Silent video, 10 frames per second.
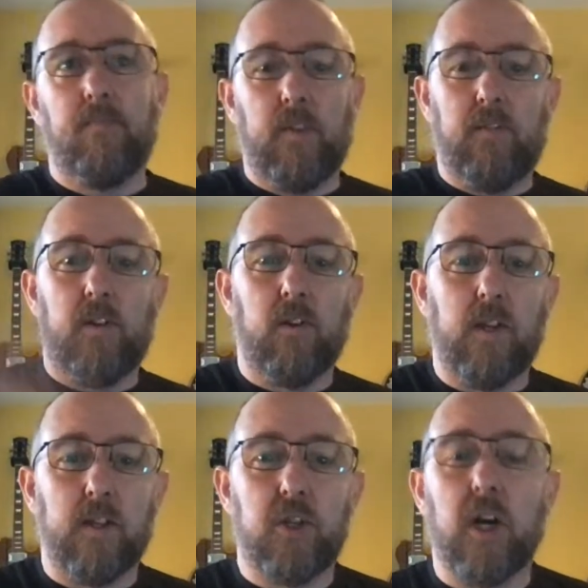if you look
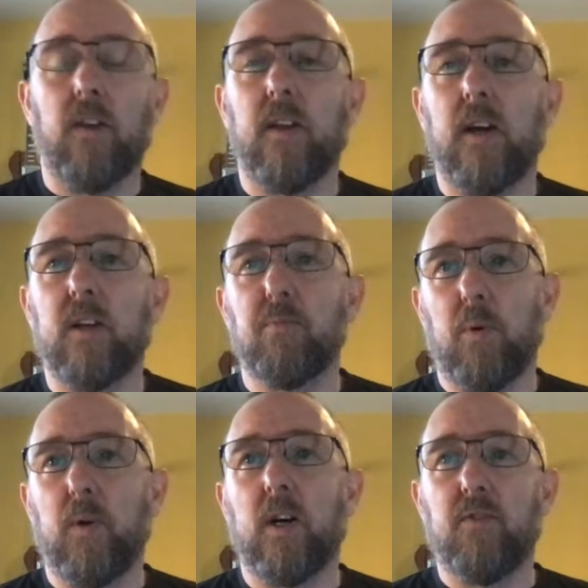in the chat there, that's my
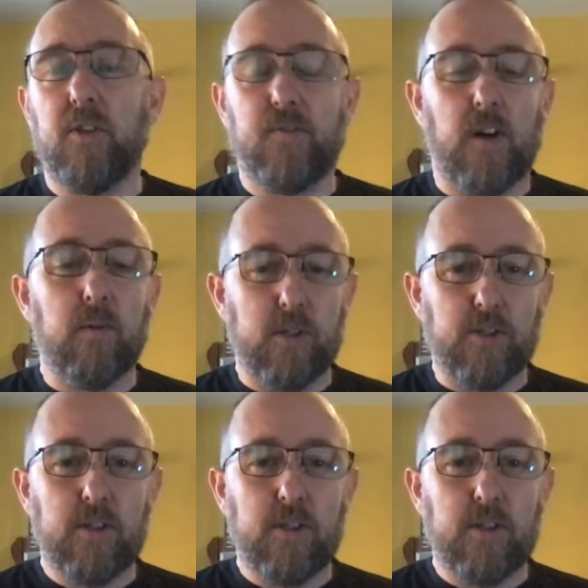wife. She's found us.